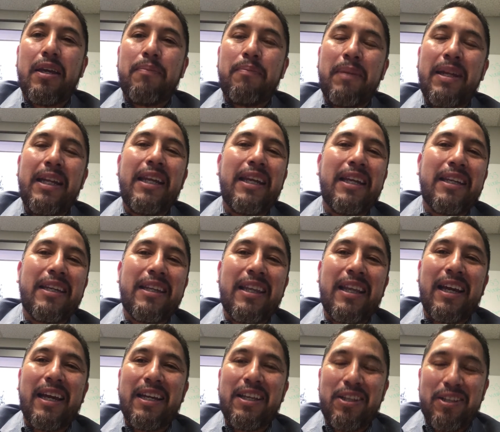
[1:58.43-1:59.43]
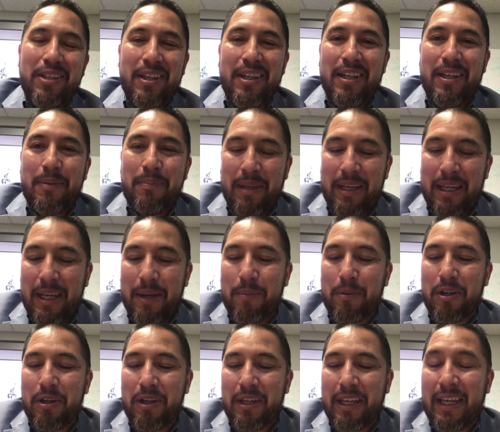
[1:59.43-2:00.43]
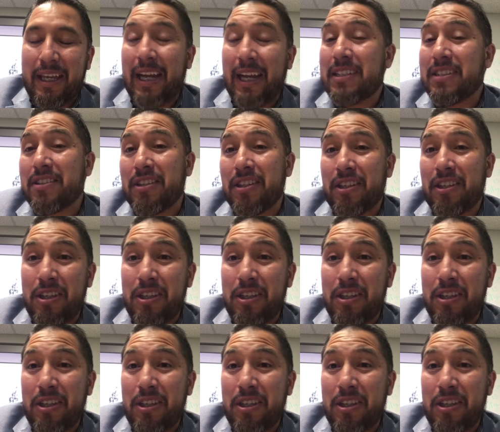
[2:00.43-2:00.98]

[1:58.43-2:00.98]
Meaning that you're going to be able to catch the